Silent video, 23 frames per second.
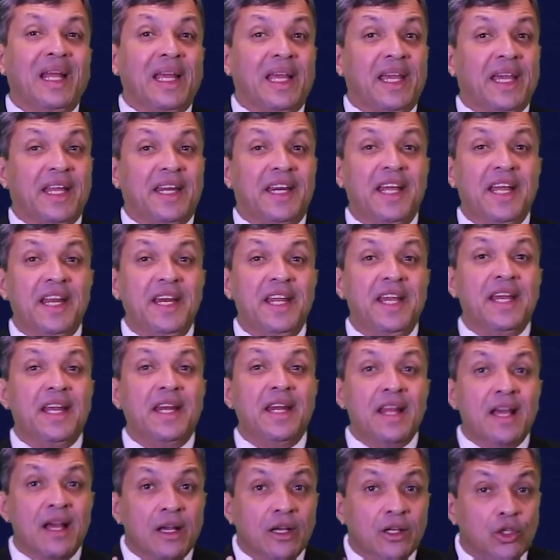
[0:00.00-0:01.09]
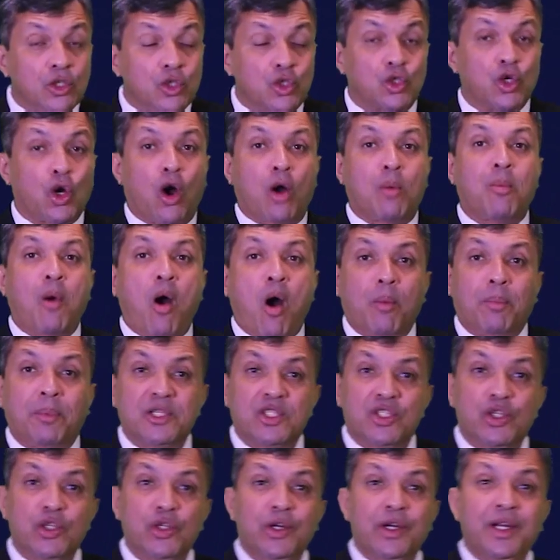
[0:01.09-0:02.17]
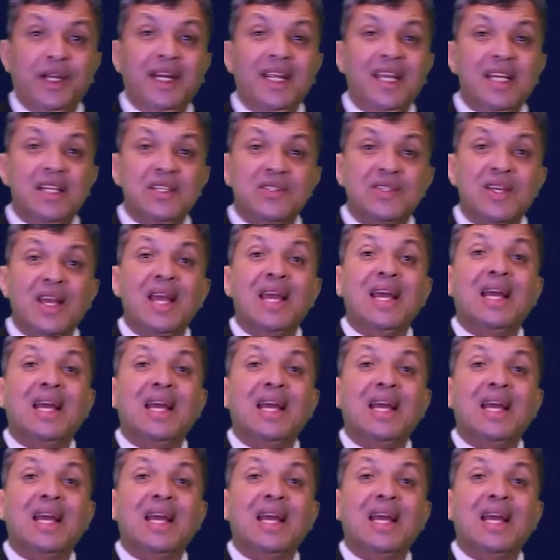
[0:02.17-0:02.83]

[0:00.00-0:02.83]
Canadian job opportunities,